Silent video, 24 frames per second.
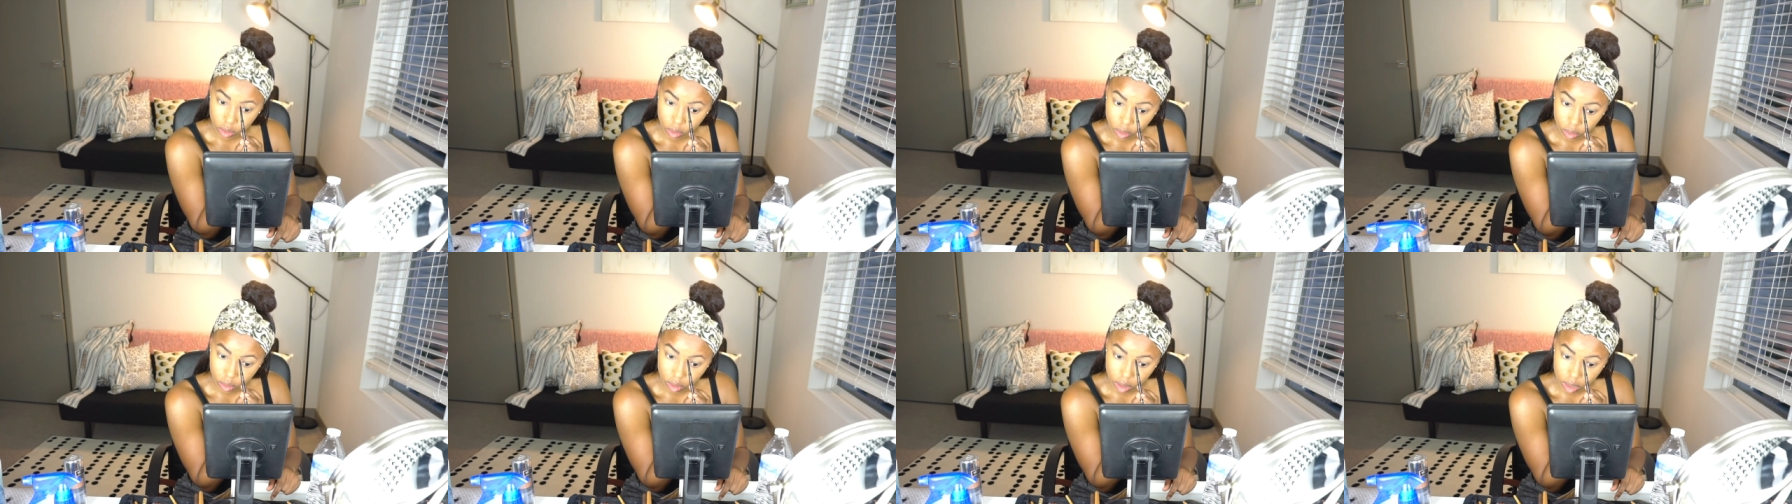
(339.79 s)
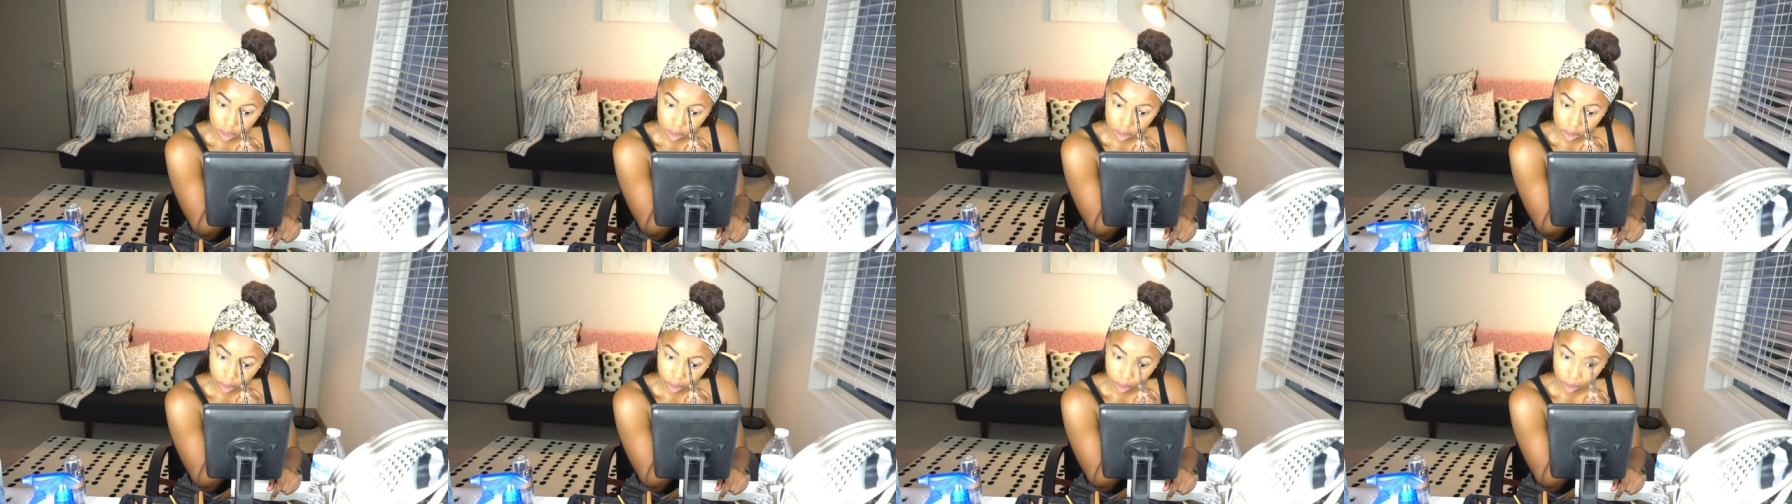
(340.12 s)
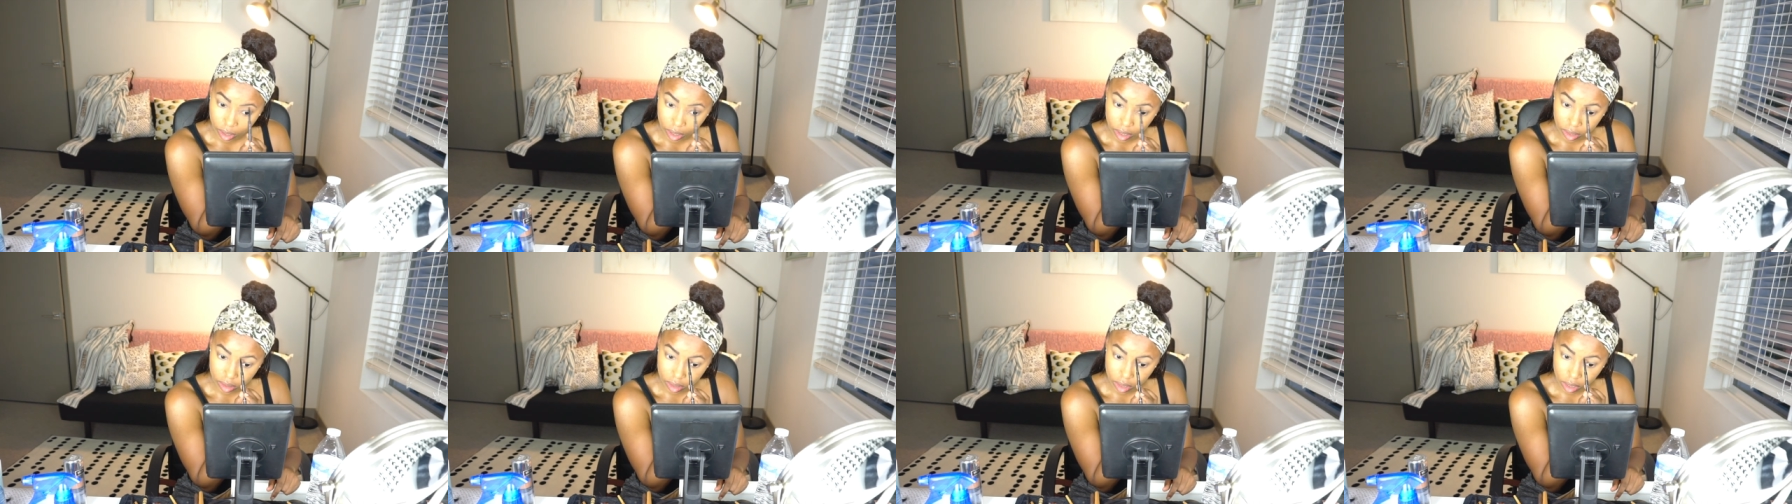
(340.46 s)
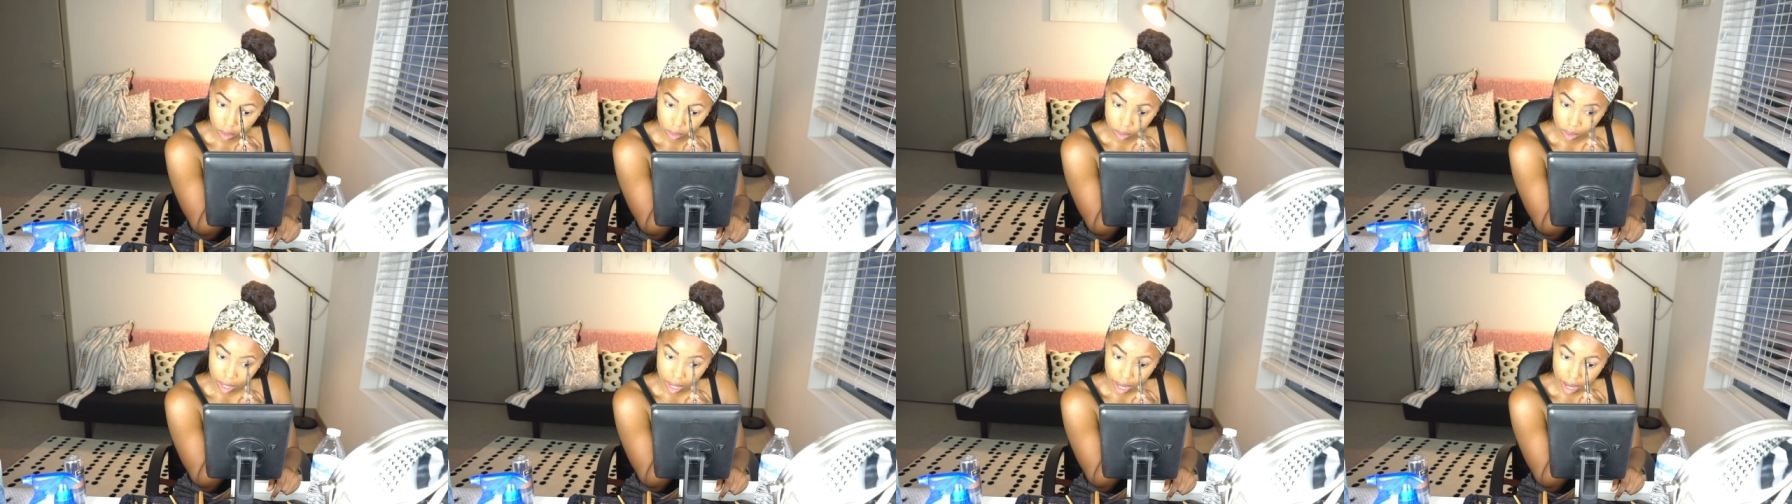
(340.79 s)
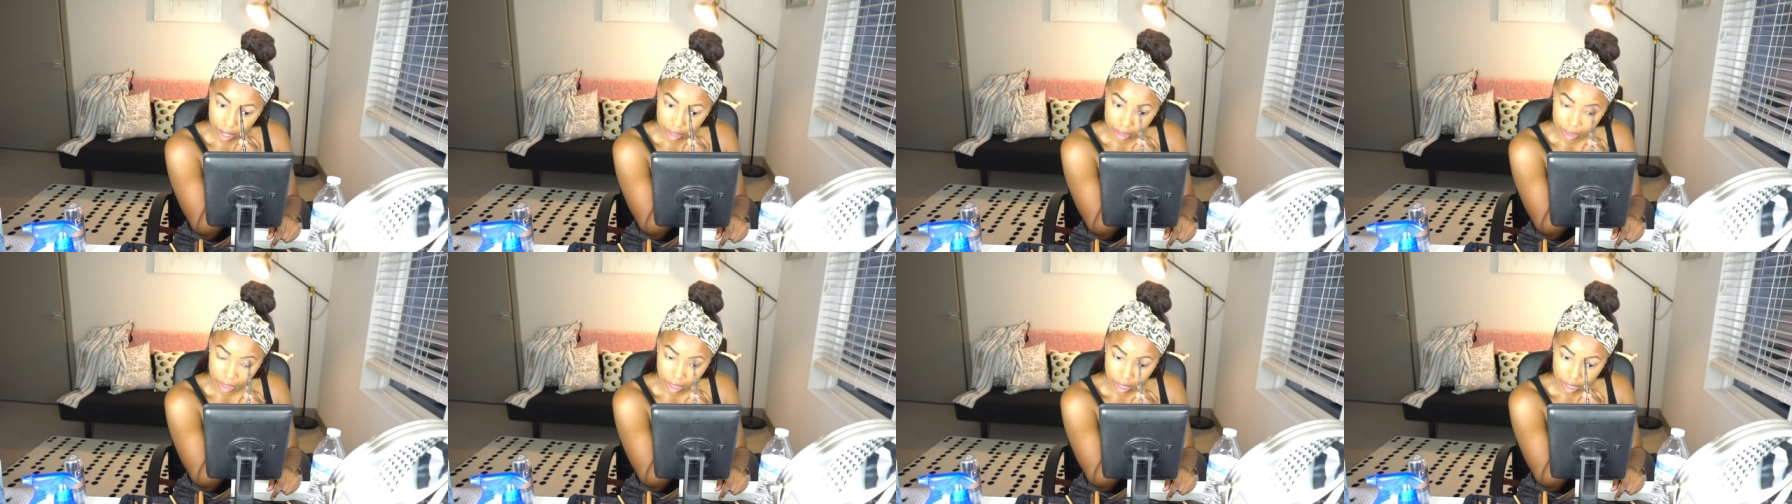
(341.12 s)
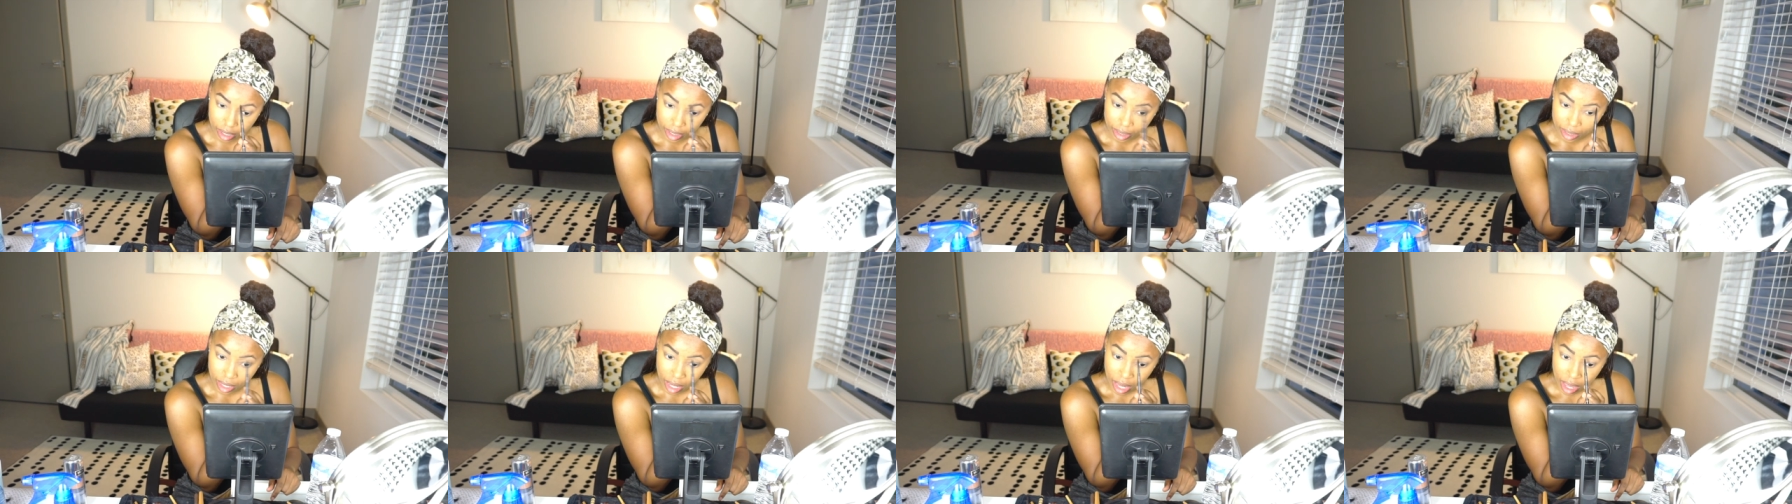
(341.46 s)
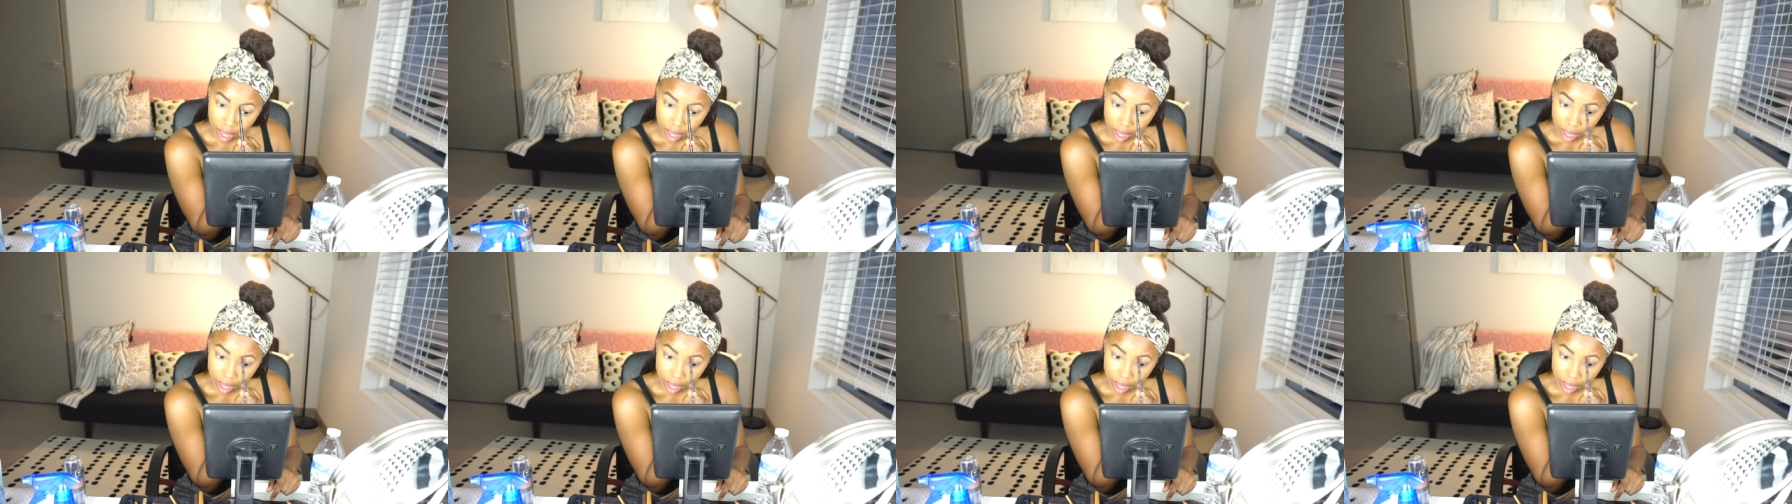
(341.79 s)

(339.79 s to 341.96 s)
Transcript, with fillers: to certain zodiac signs